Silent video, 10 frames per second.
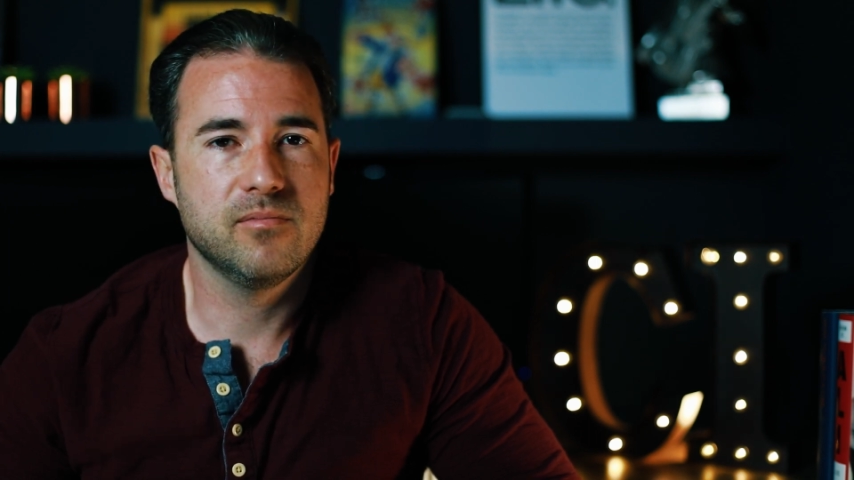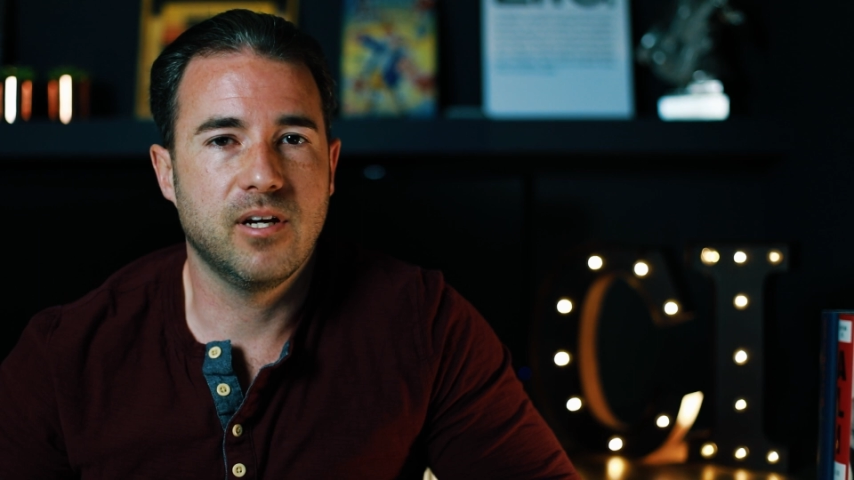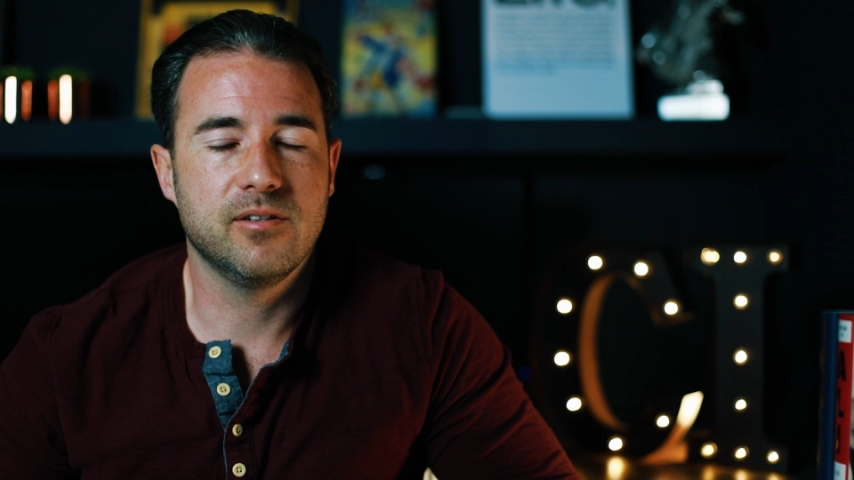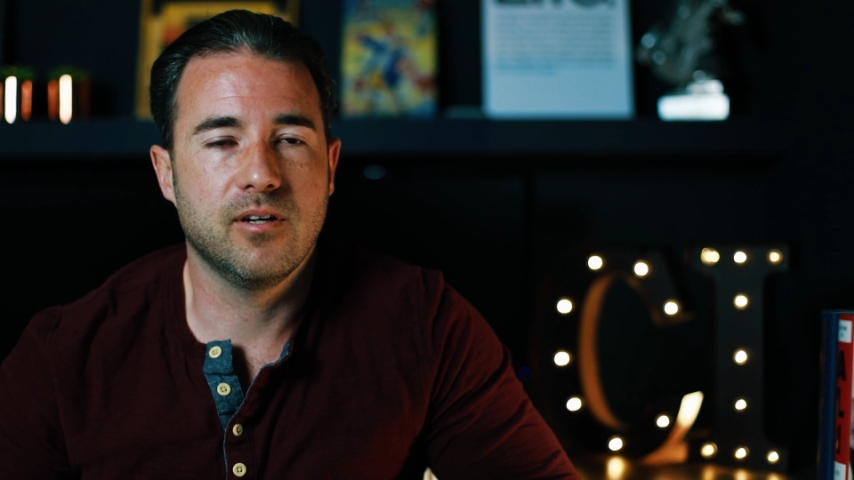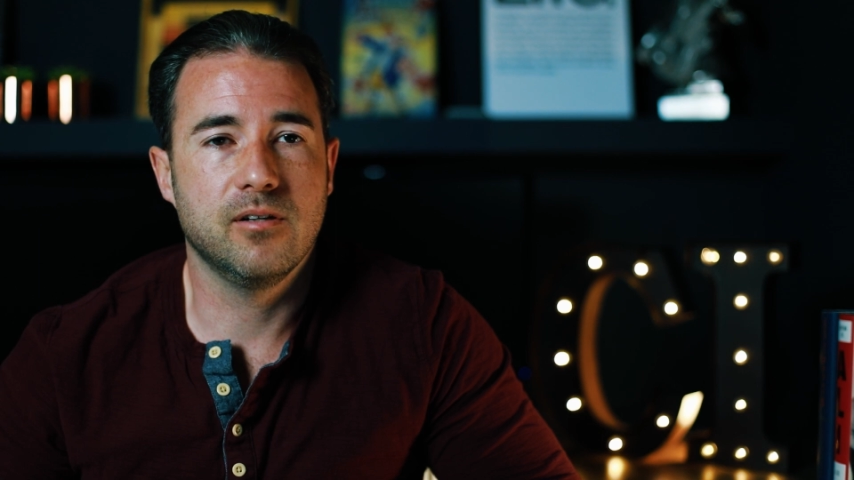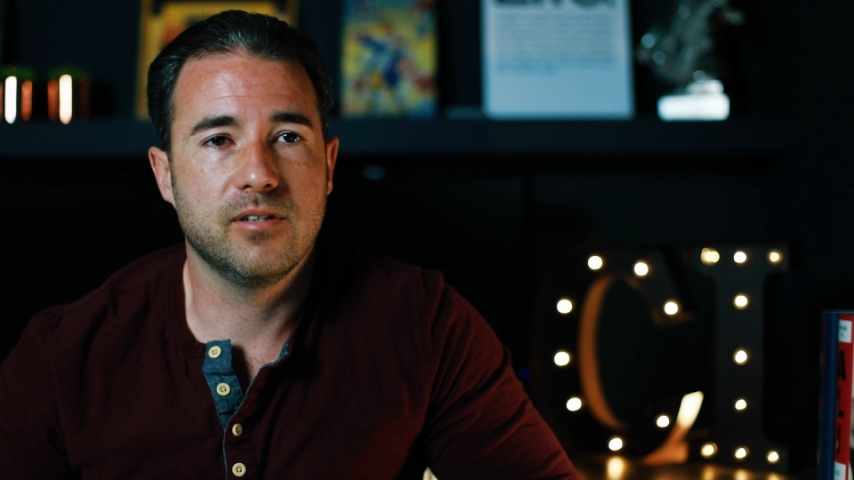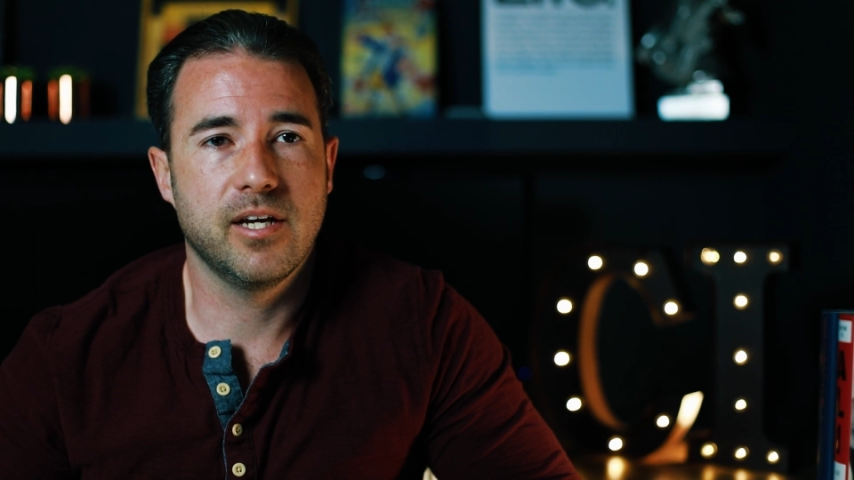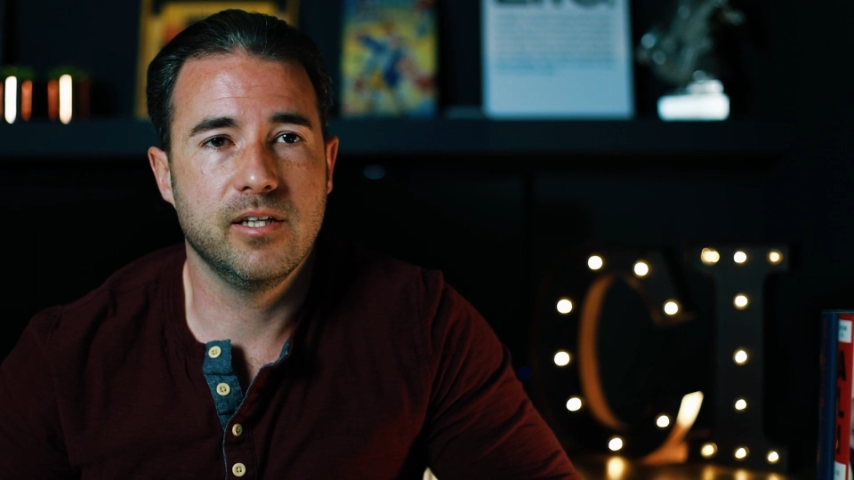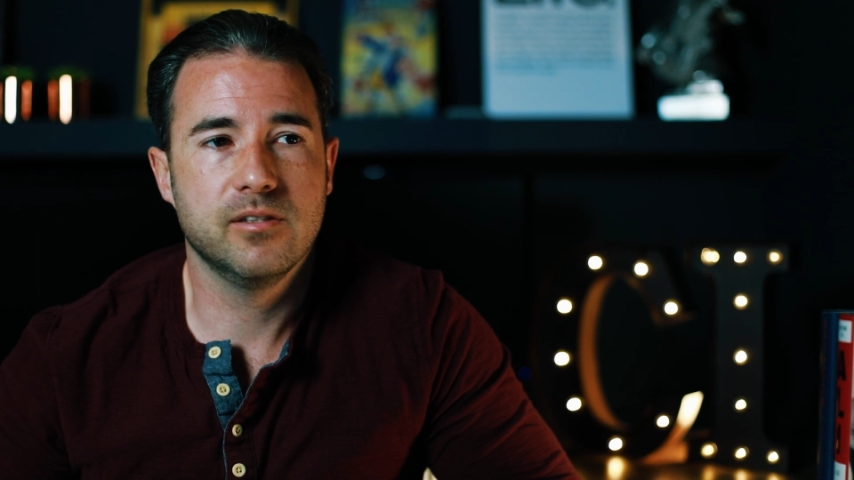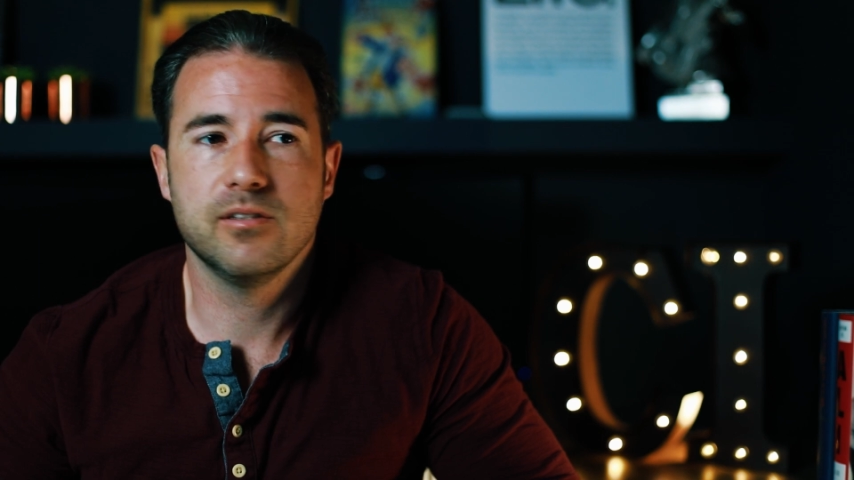like dark
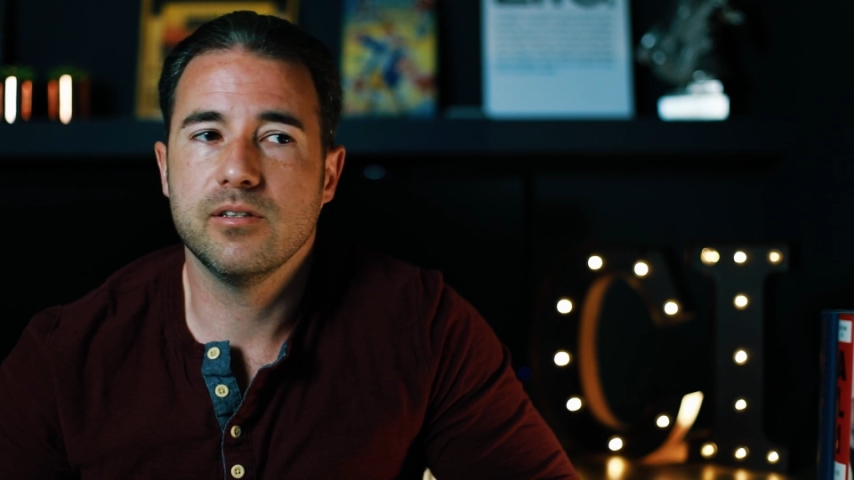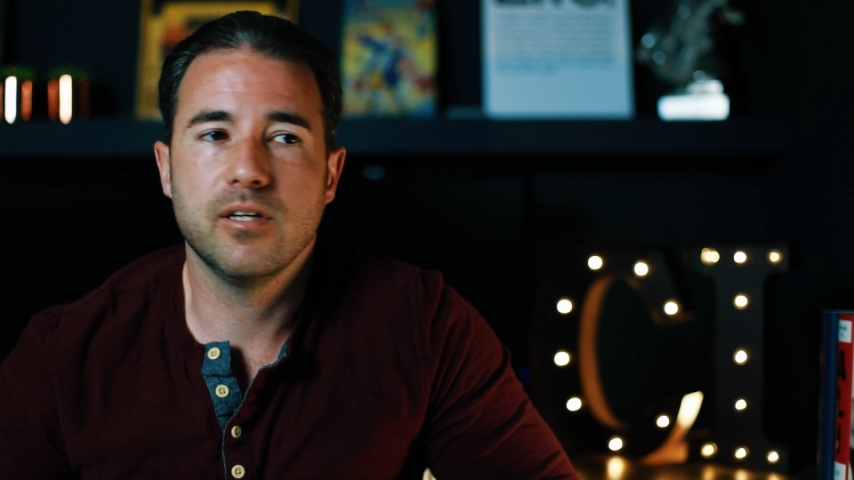days.